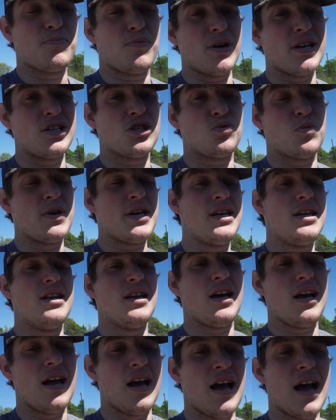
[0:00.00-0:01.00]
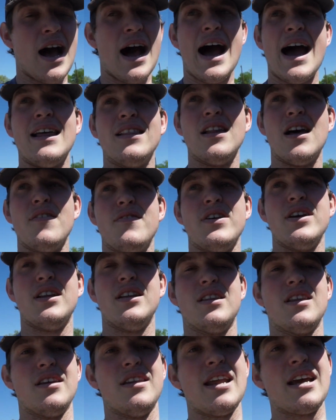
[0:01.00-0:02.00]
pretty sweet. I love
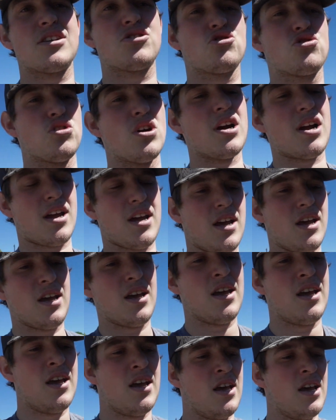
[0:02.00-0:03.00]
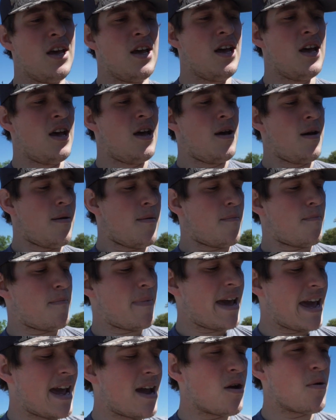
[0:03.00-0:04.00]
it. The next truck
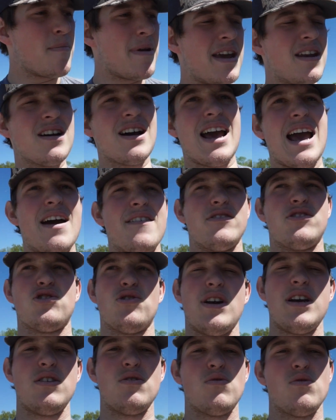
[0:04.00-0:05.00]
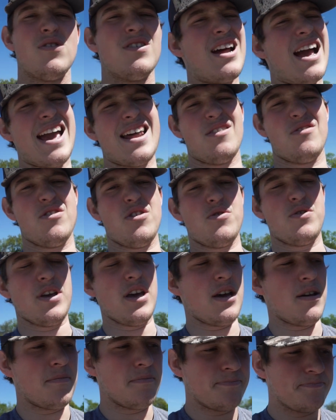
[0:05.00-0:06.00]
may or may not have a train horn. I don't know
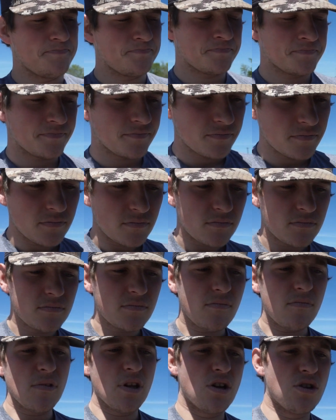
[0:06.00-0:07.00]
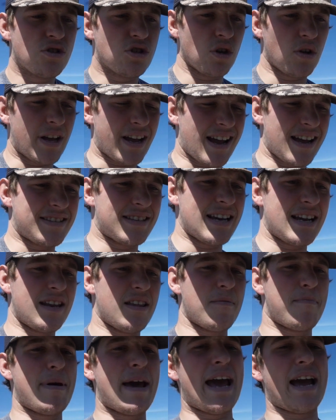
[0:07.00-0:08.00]
yet. So like I said,
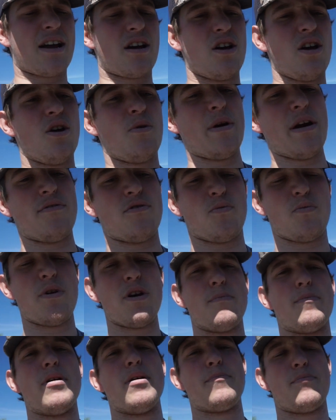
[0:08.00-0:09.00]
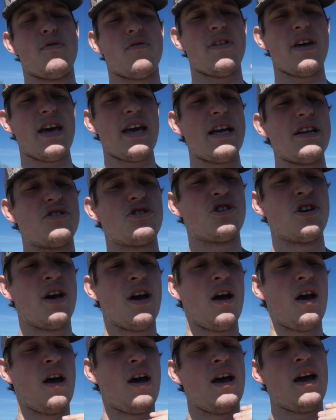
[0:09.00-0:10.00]
in the back we have the rear bumper, the hitch,
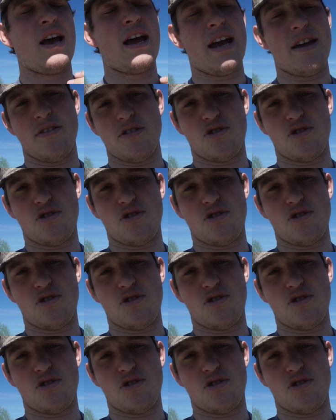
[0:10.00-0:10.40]
and the